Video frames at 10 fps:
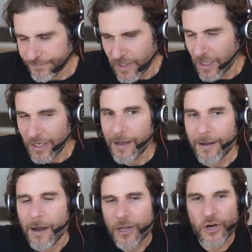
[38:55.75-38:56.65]

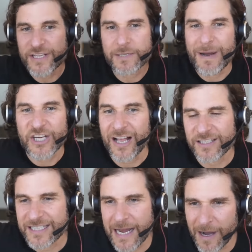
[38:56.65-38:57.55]
uh, you know this is my challenge
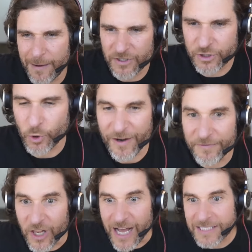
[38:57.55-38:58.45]
because I'm, I'm, a story
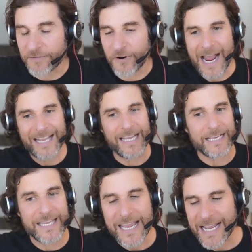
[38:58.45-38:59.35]
philosopher i can
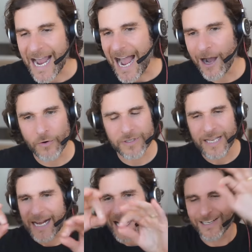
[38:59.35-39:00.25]
geek out
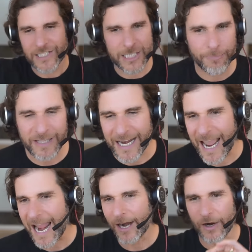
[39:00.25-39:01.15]
like i can split
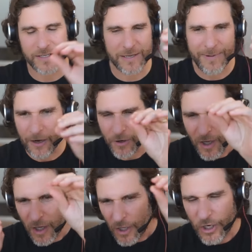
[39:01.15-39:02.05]
hairs about
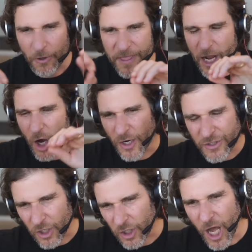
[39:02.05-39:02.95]
you know the
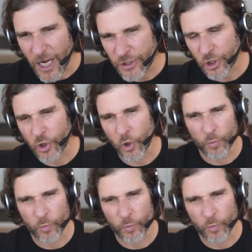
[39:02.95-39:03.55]
ontological